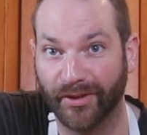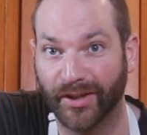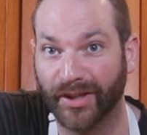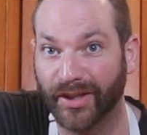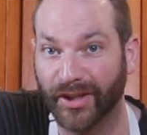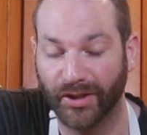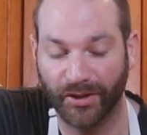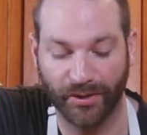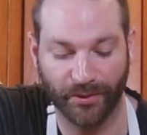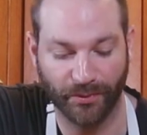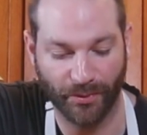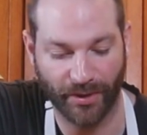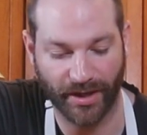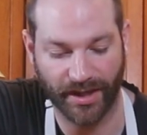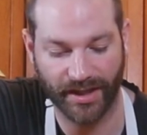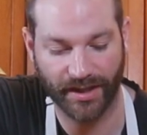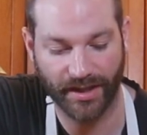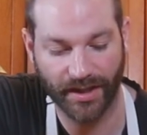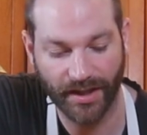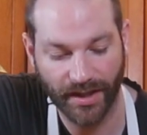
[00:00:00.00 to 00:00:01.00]
a very good
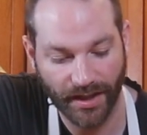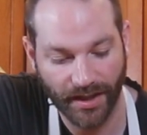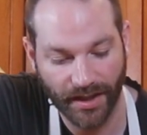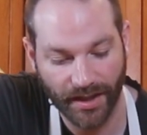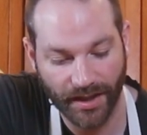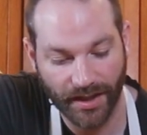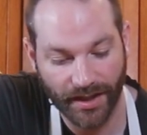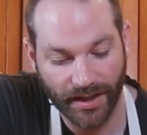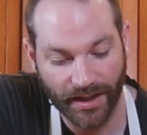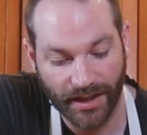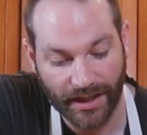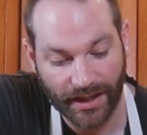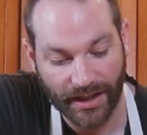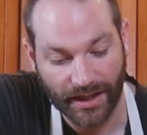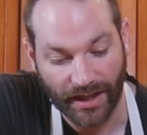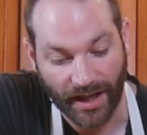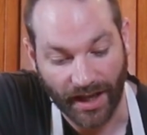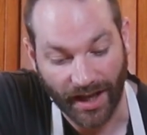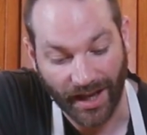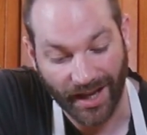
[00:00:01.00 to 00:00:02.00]
way.
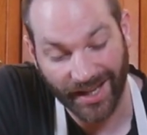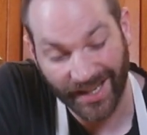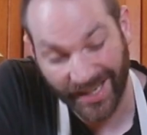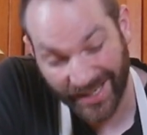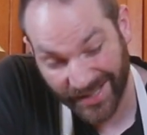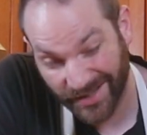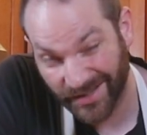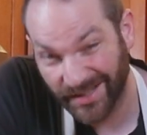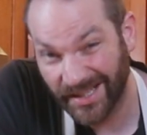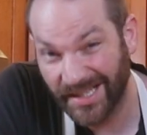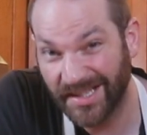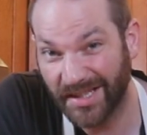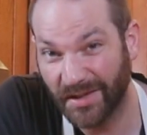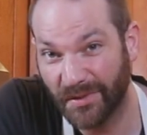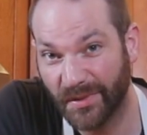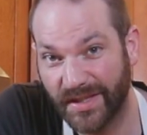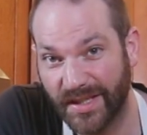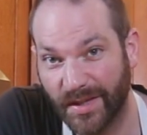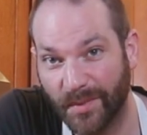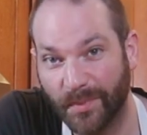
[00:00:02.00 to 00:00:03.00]
It's an
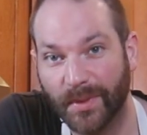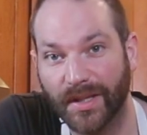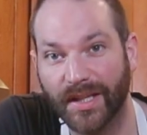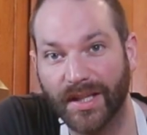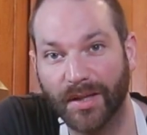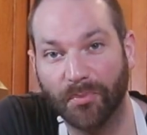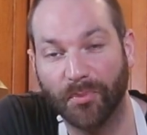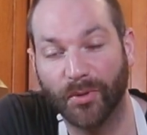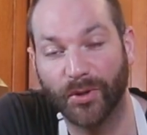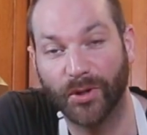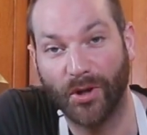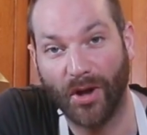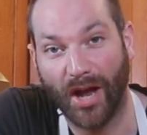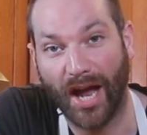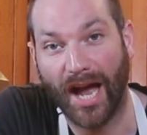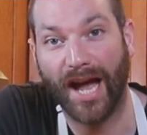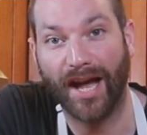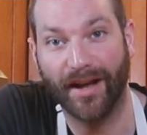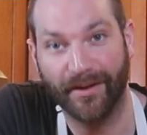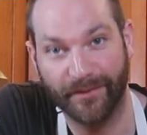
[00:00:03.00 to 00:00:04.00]
easy recipe, but you
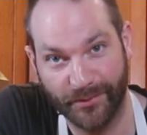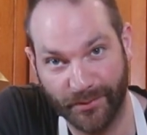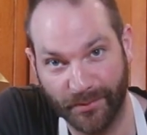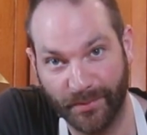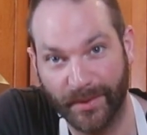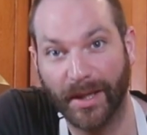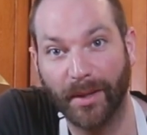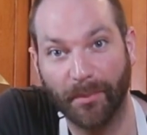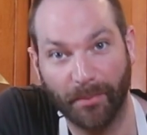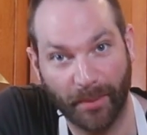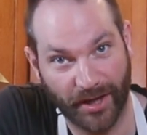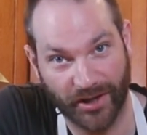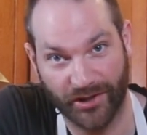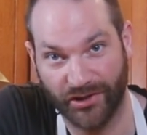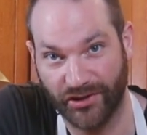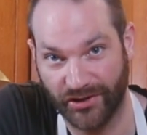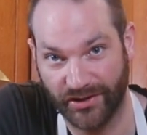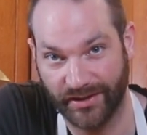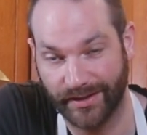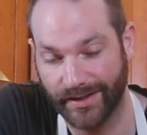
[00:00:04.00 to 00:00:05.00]
have to be
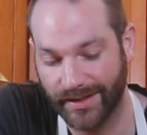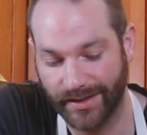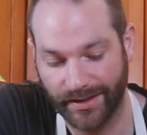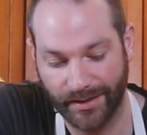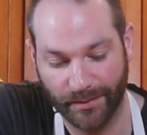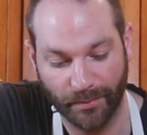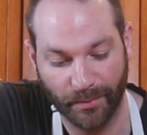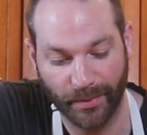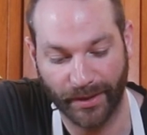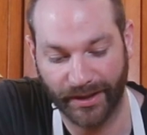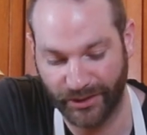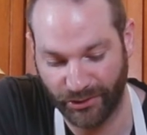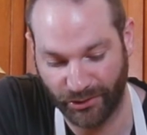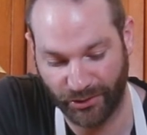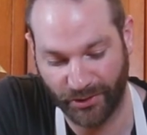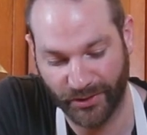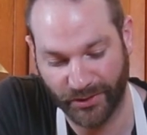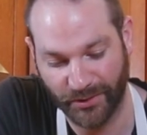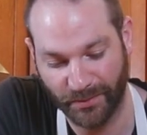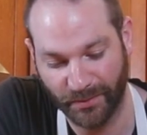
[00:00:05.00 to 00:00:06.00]
patient. But
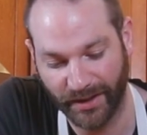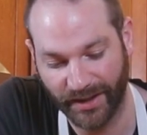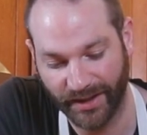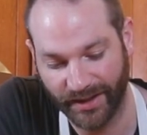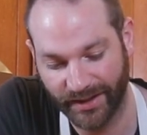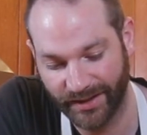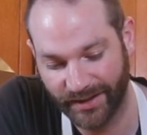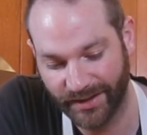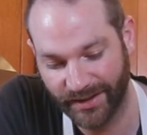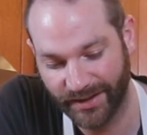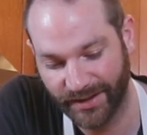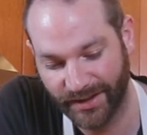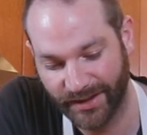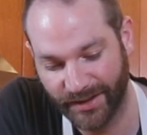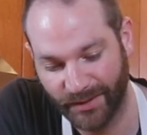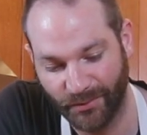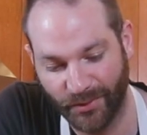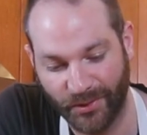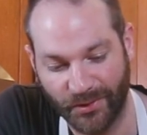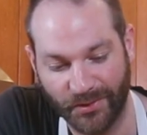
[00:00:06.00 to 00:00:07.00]
trust me,
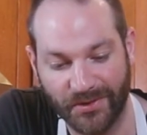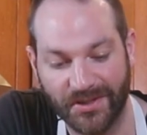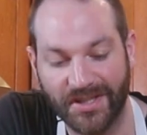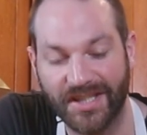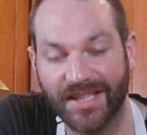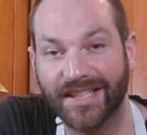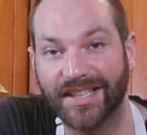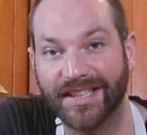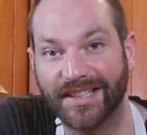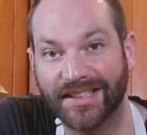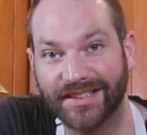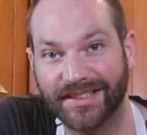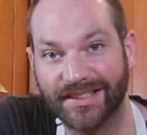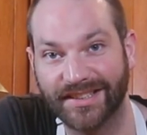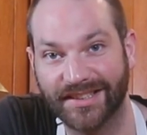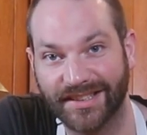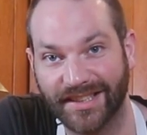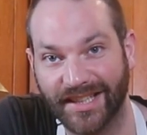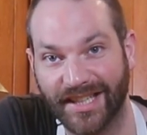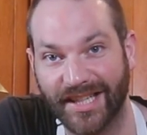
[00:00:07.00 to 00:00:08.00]
when you see
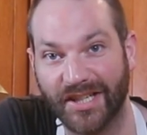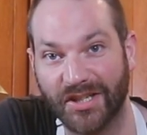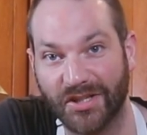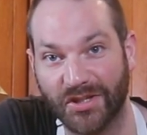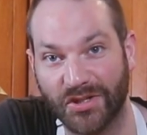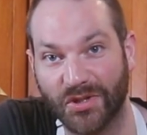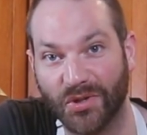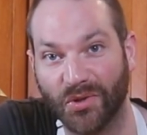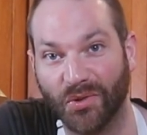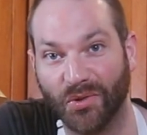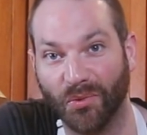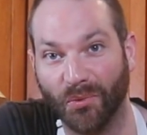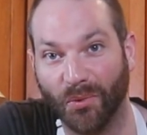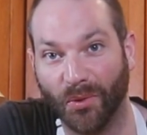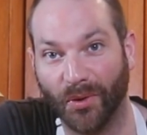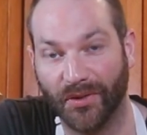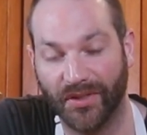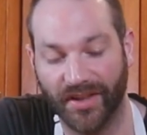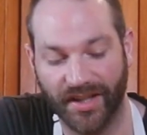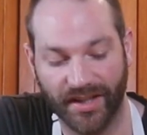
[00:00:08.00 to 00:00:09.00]
this, it's so
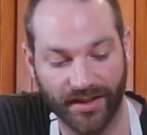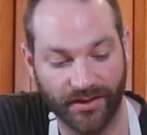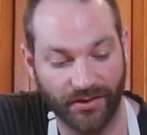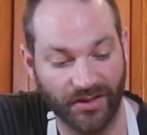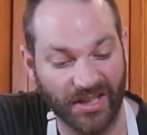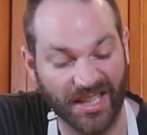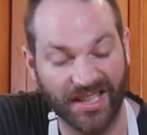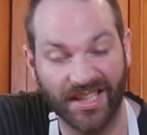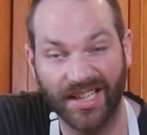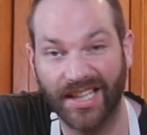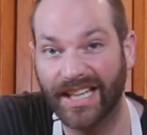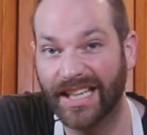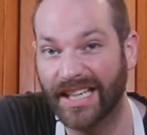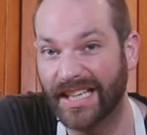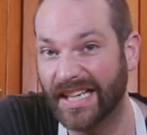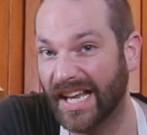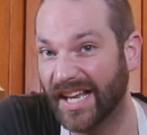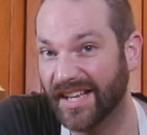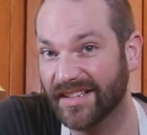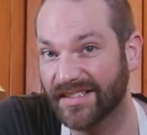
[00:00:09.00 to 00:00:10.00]
worth it. You can eat
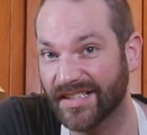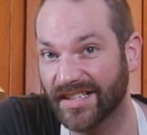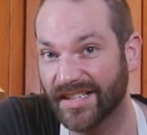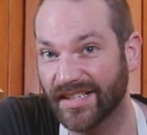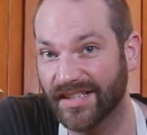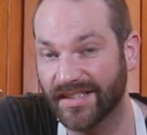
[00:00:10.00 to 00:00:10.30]
it as